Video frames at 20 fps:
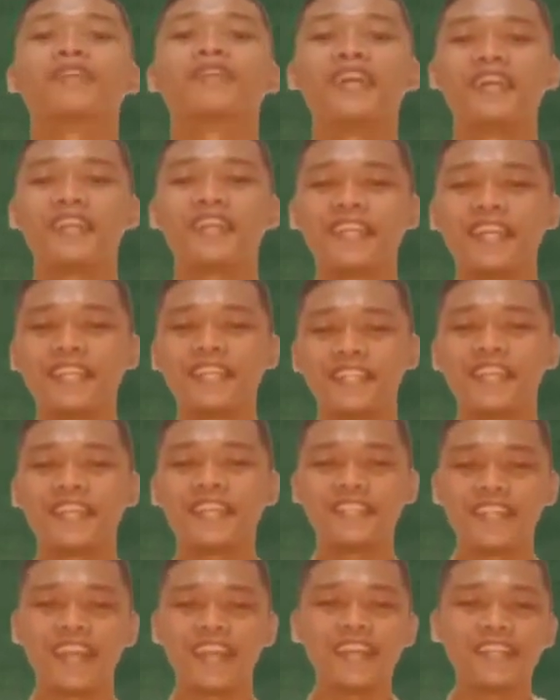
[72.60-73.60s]

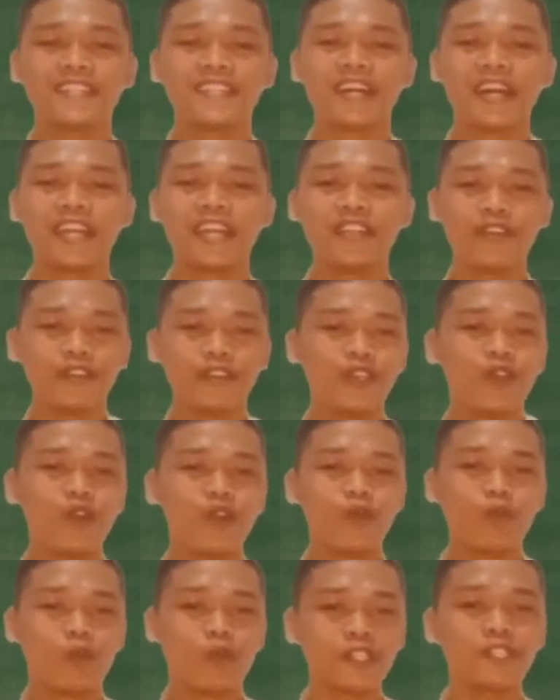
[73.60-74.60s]
Yes. I know you
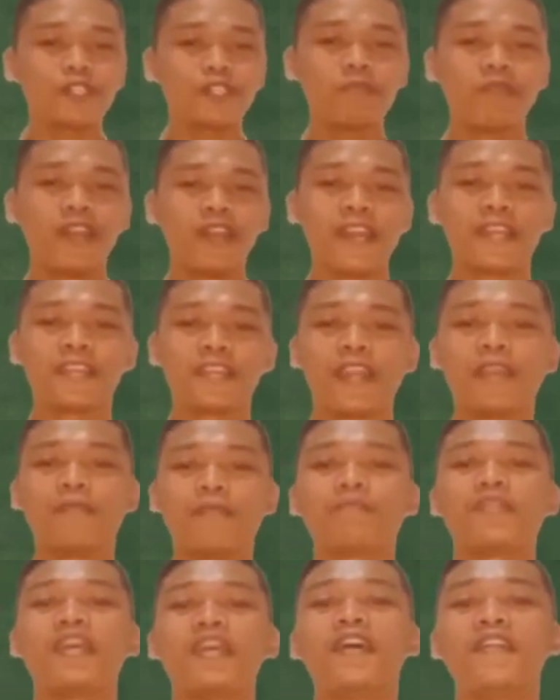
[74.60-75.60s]
all want to play a
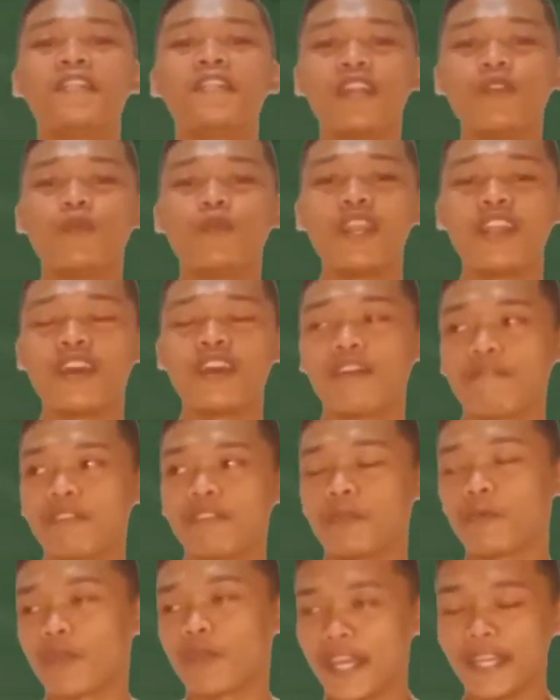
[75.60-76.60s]
game. Then we'll have
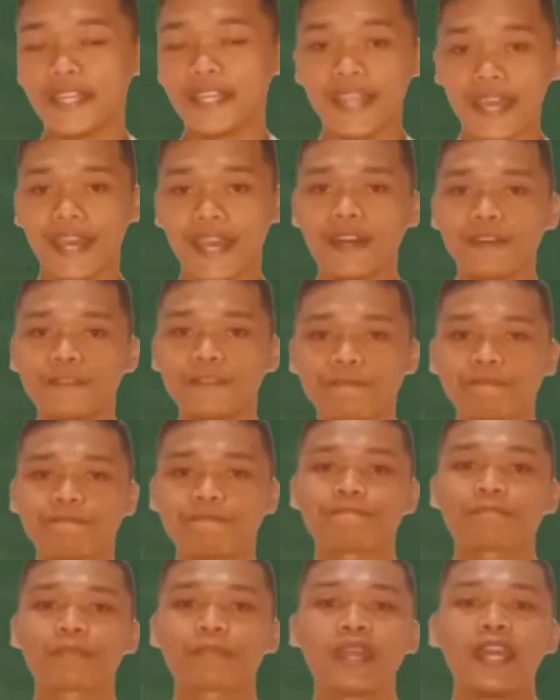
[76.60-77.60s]
it right now.
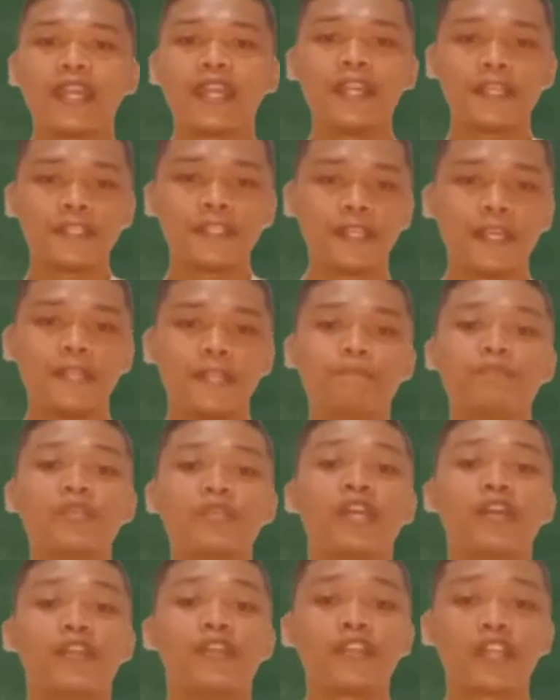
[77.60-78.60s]
Listen,
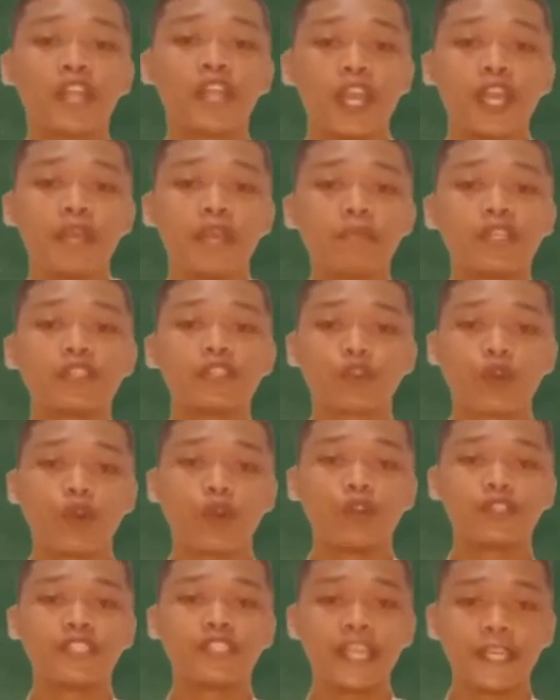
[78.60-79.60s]
the game is
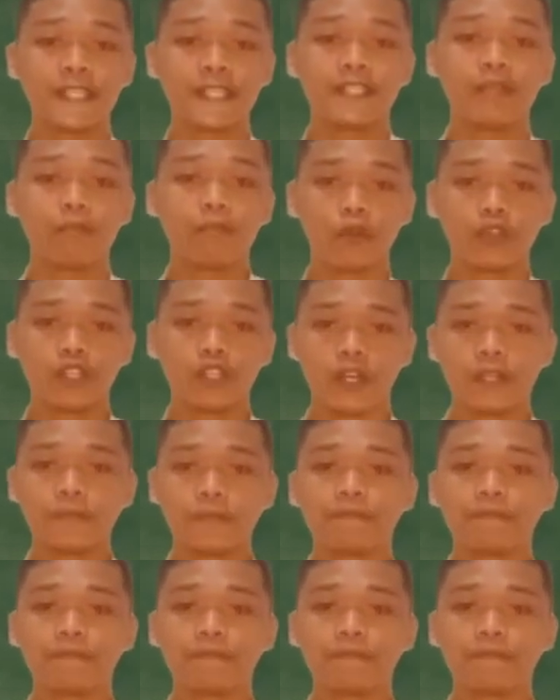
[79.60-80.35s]
called Guess the Modal.